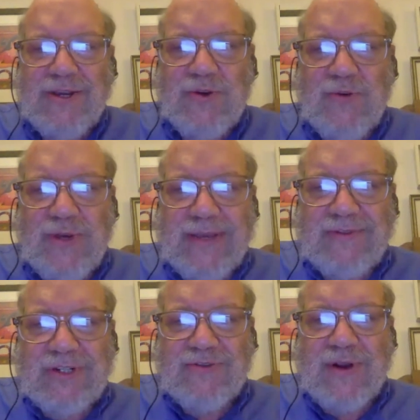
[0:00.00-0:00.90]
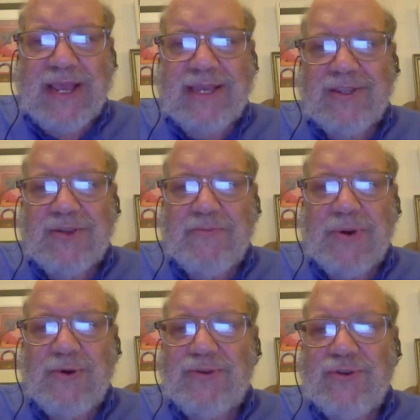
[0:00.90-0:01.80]
who gives strength to
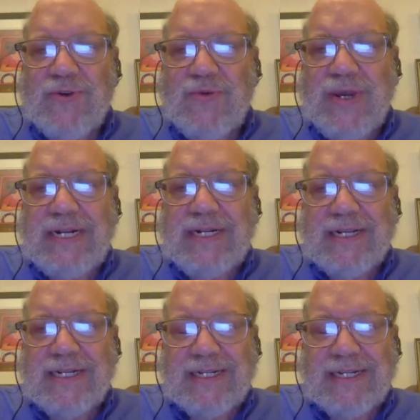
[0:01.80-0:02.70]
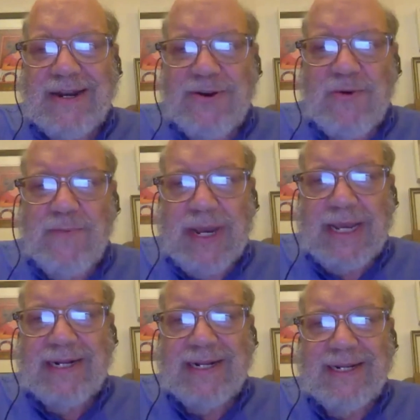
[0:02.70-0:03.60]
both your weakness and your
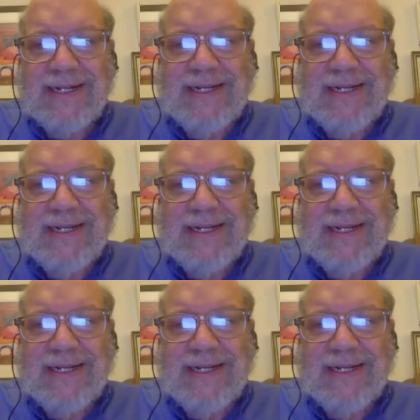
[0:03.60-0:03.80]
might,